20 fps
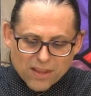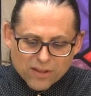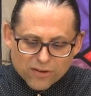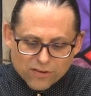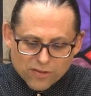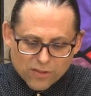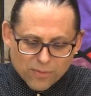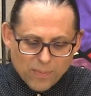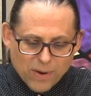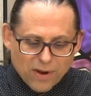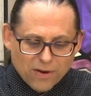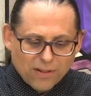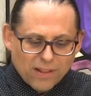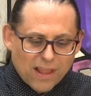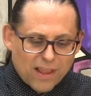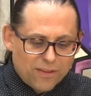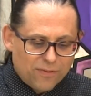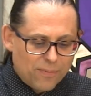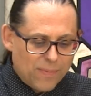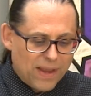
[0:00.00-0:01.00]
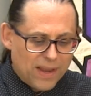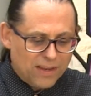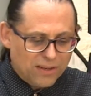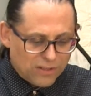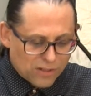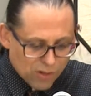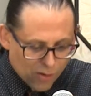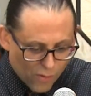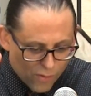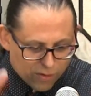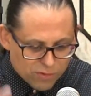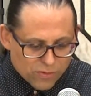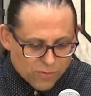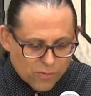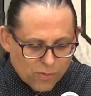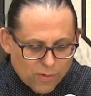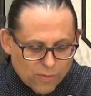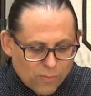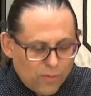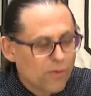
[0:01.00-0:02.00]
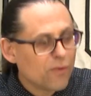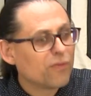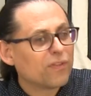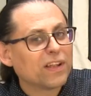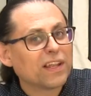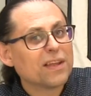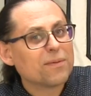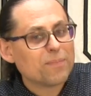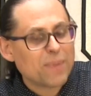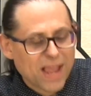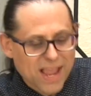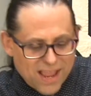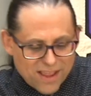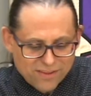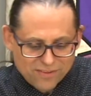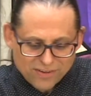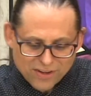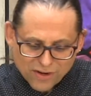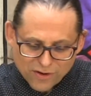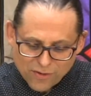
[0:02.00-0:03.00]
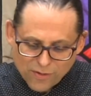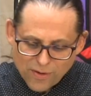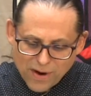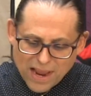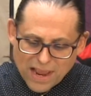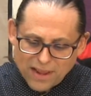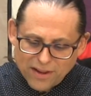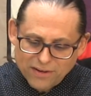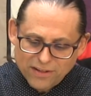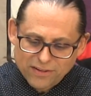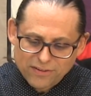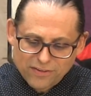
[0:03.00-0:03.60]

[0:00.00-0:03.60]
To the paralyzed man lowered through a roof to get past a crowd,